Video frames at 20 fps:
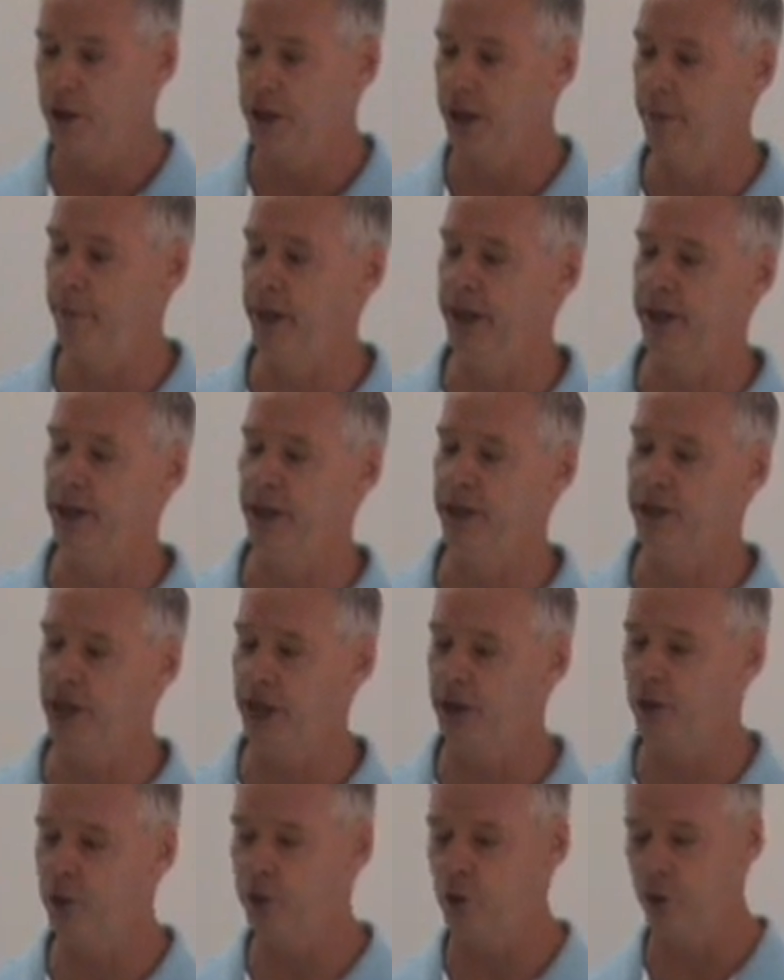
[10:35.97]
The inmate
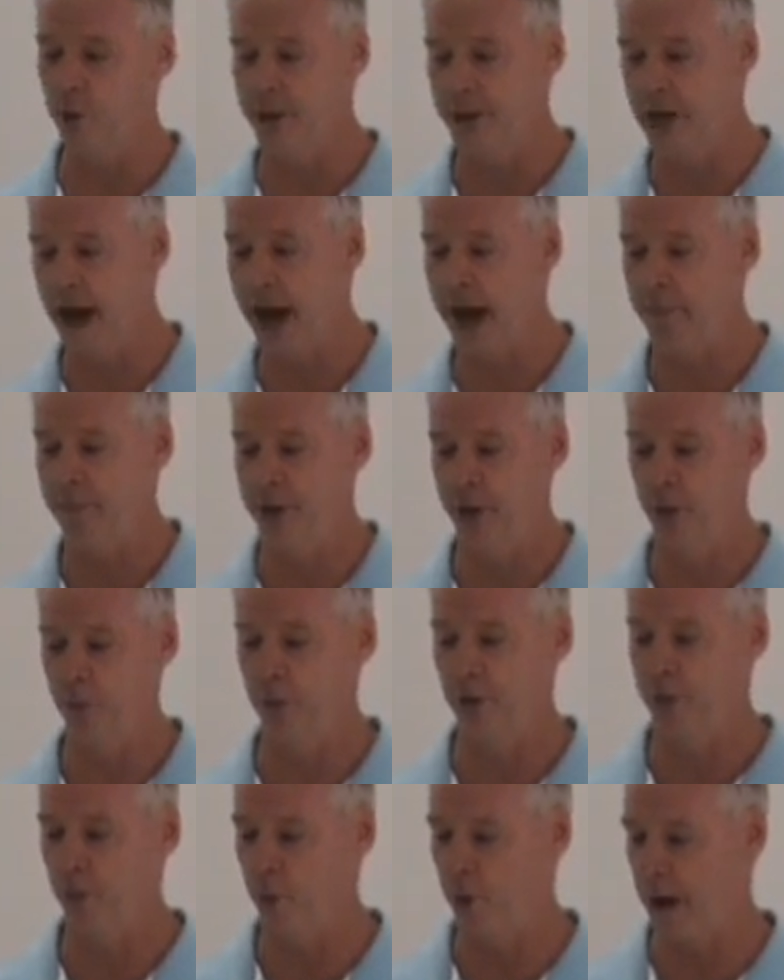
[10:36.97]
continued to attack me
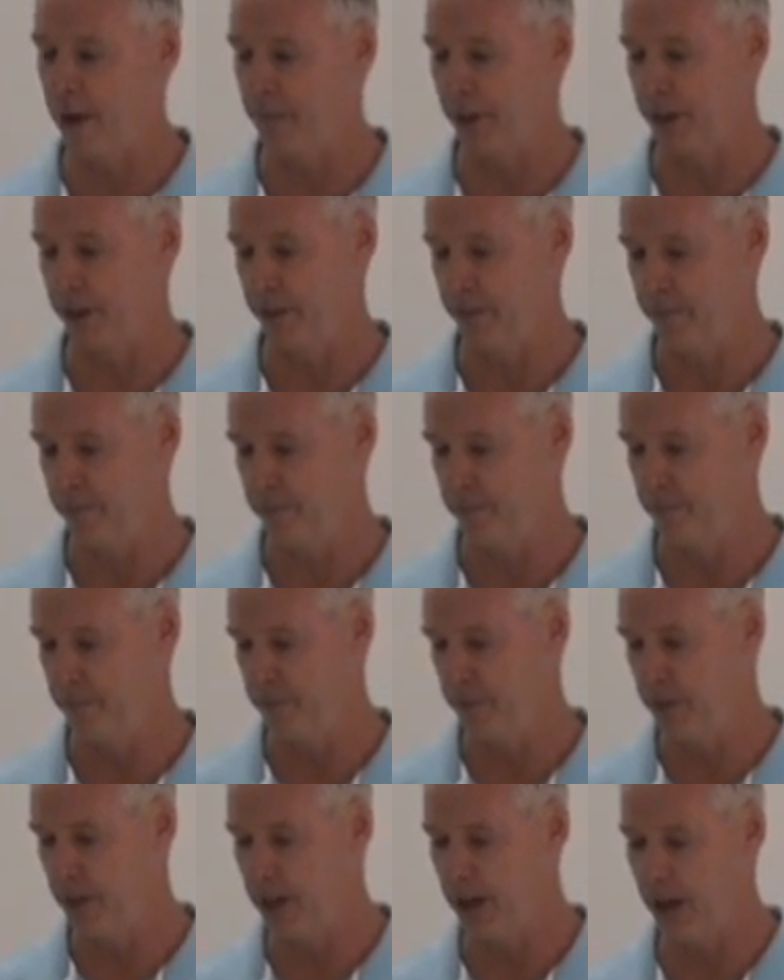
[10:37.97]
with a weapon.
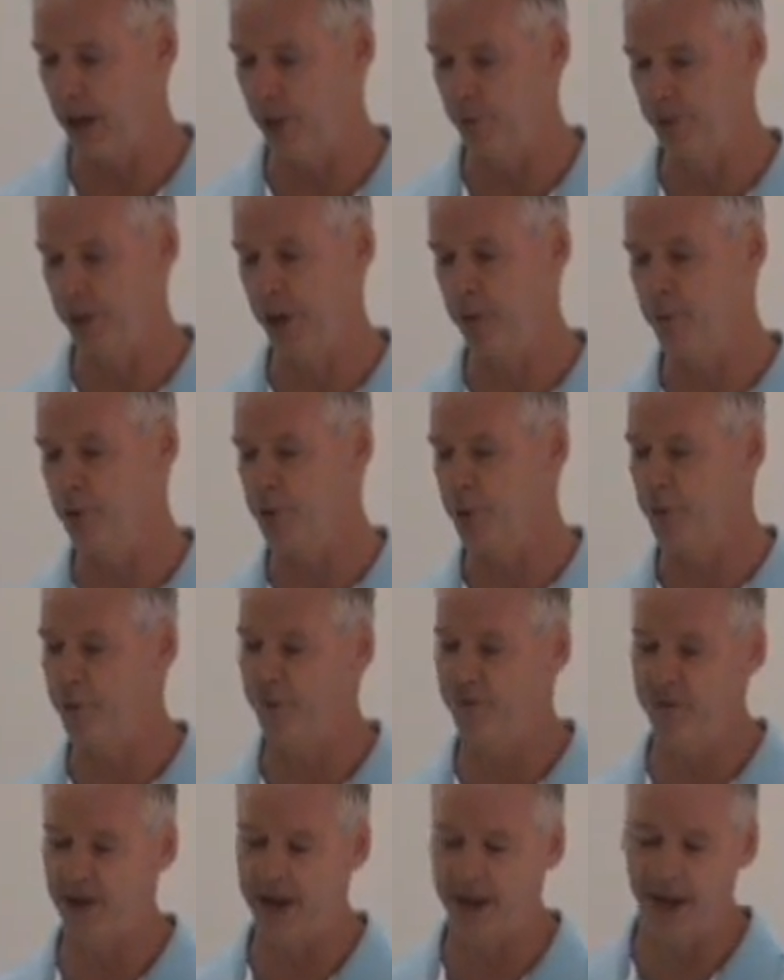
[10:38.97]
I was able to
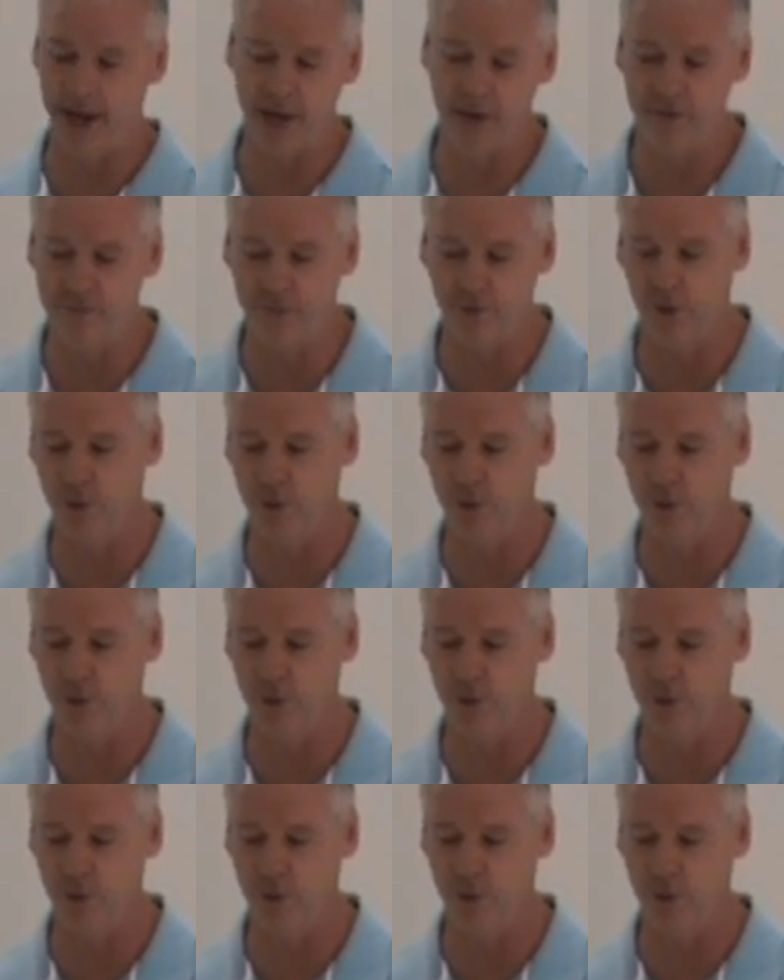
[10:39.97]
prevent any